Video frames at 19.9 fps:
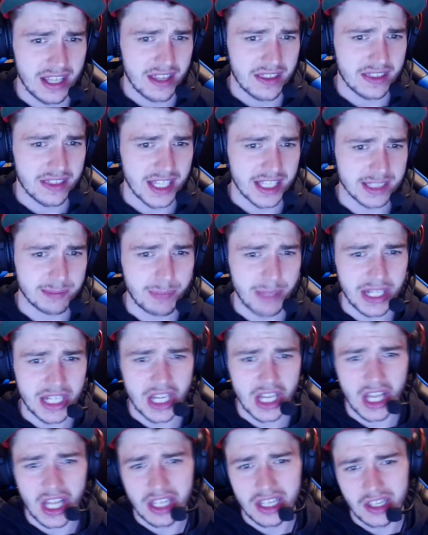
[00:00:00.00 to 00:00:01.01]
there's been
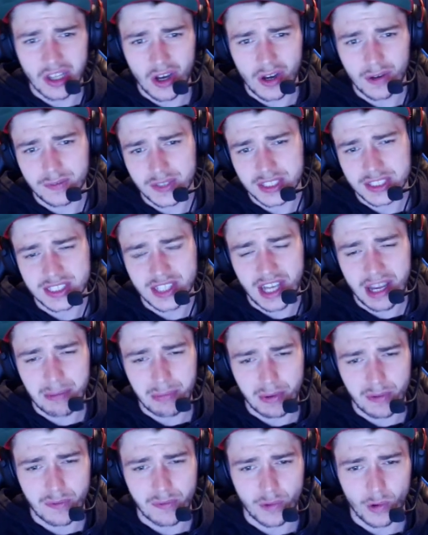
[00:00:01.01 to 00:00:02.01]
a lot of the time
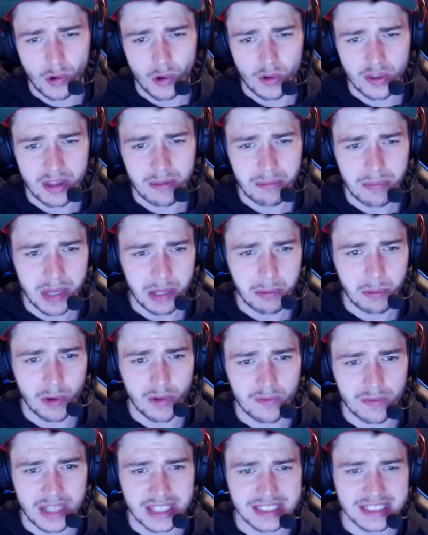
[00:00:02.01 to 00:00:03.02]
before then people
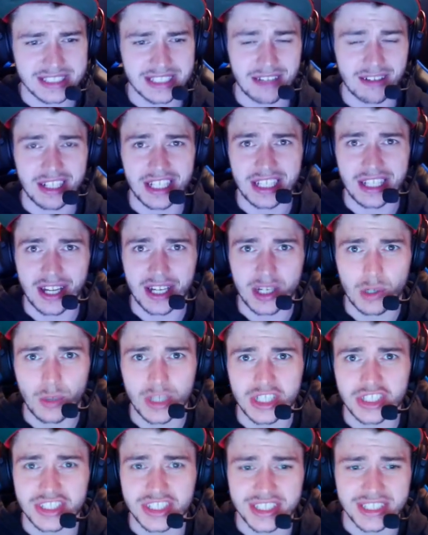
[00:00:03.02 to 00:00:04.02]
have necessarily like
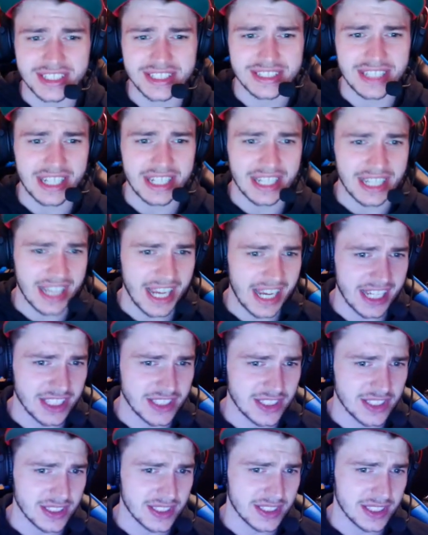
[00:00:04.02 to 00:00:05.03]
questioned his
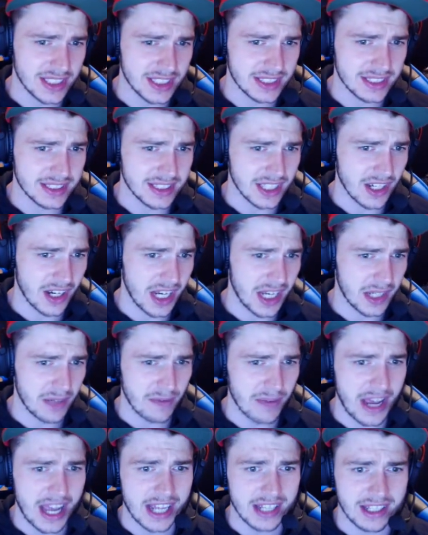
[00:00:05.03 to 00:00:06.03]
dedication to kind of
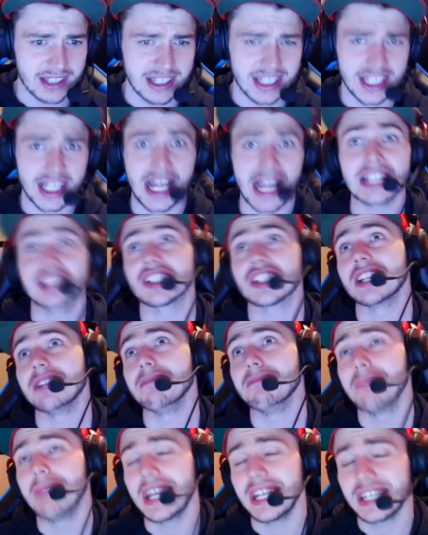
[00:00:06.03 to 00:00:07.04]
actually
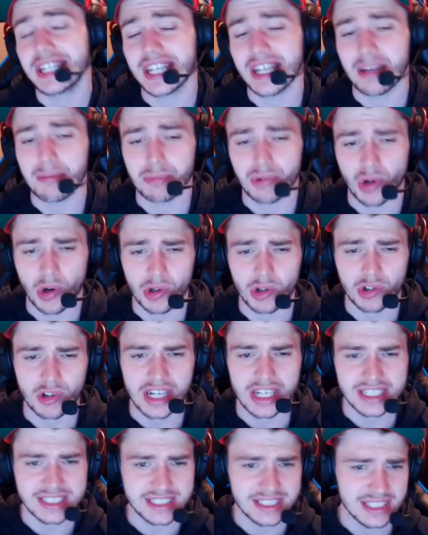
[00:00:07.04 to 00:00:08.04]
make it and
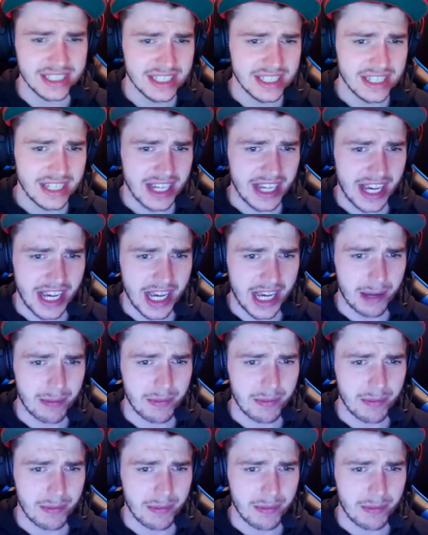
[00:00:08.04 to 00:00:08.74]
progress. I